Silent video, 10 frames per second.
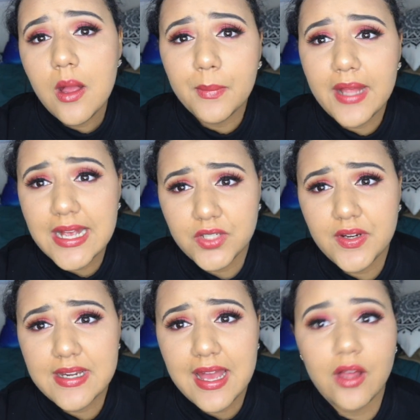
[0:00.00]
But as of
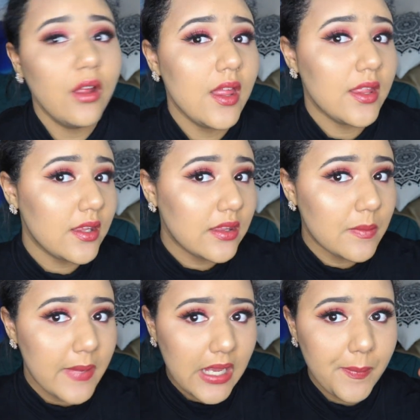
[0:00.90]
right now, the
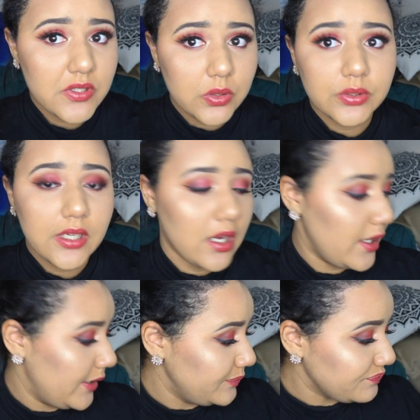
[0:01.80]
makeup is holding
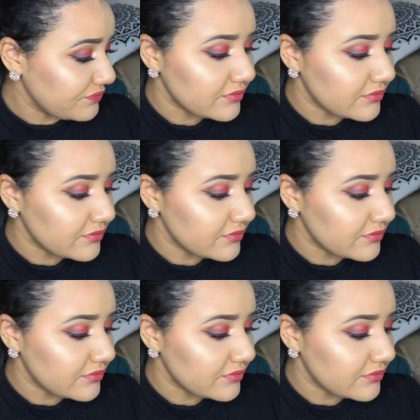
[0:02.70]
on.